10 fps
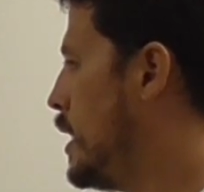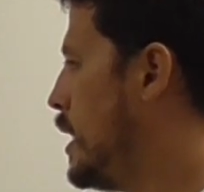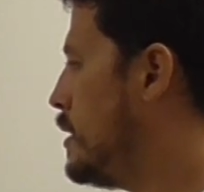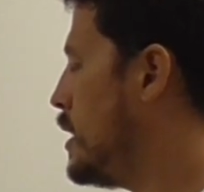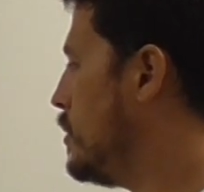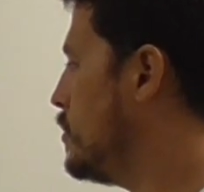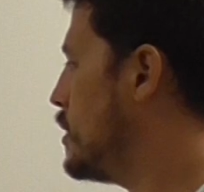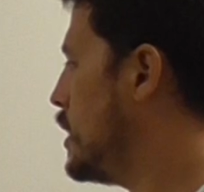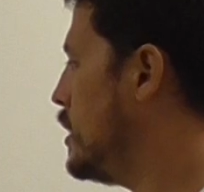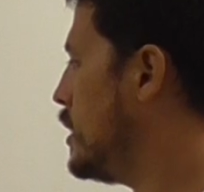And that
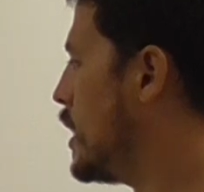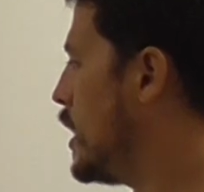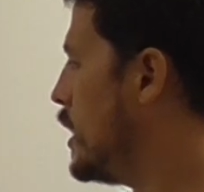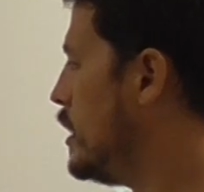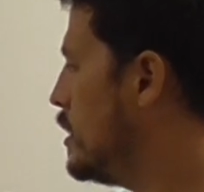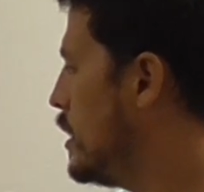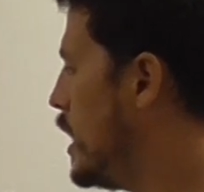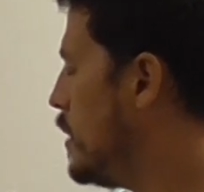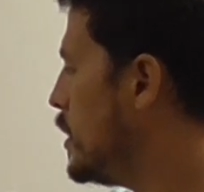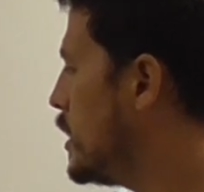would indicate
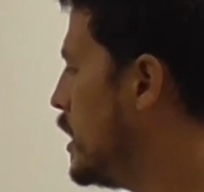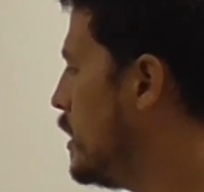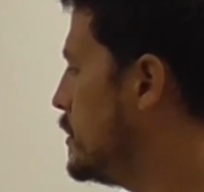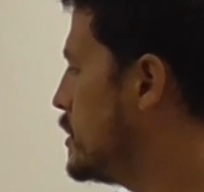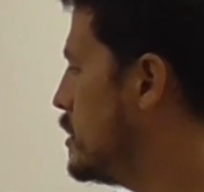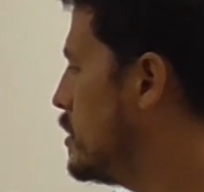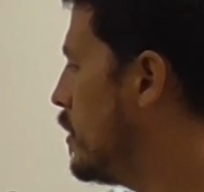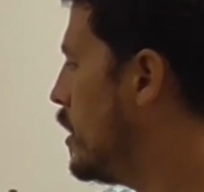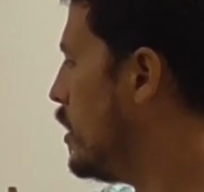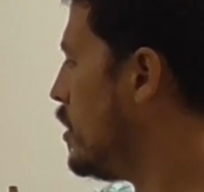how many carbons in the
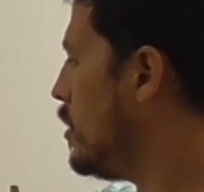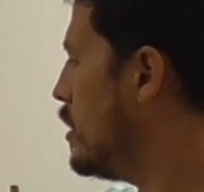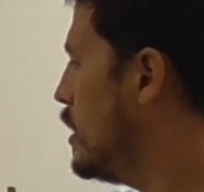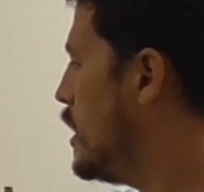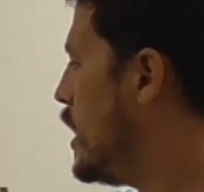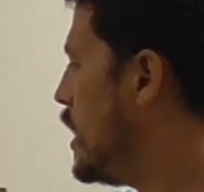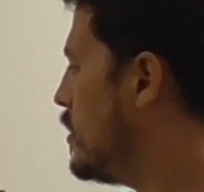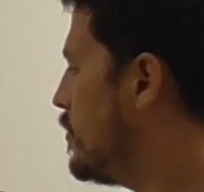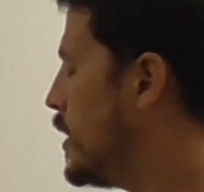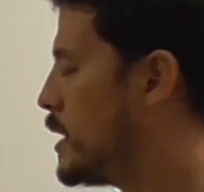row
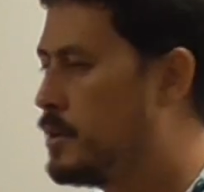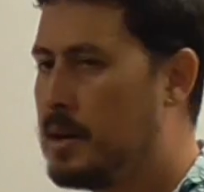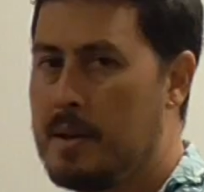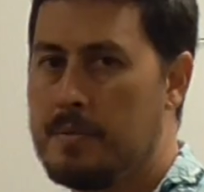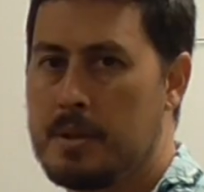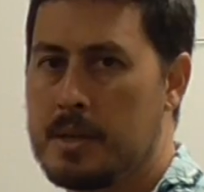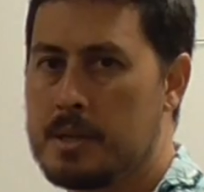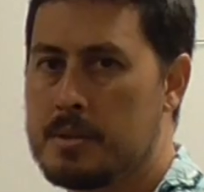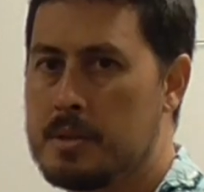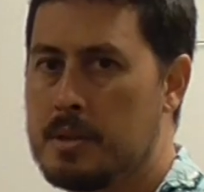and the fact that everything
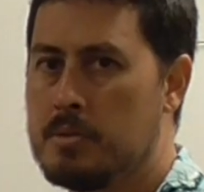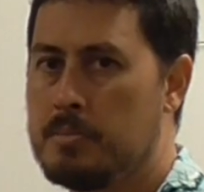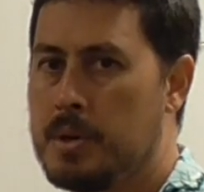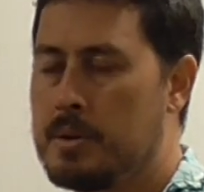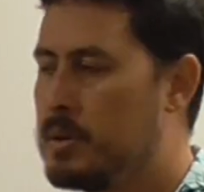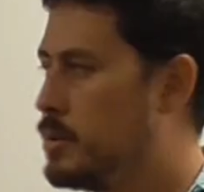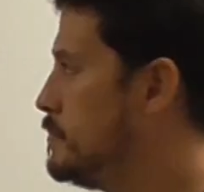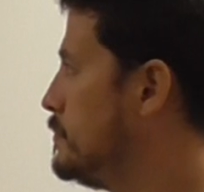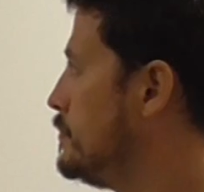is single bonded.